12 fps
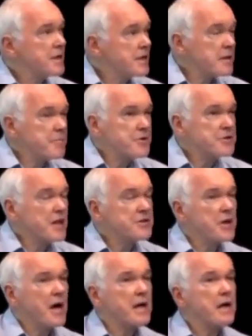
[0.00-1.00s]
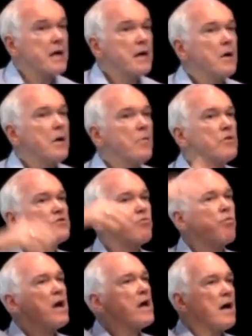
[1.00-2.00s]
The other person, al-Juhani, was
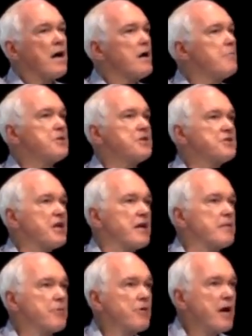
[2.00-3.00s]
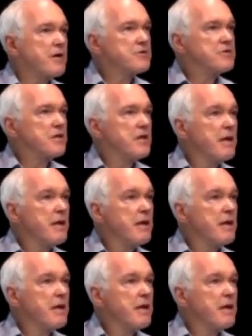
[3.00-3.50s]
way high up in the Saudi bureaucracy.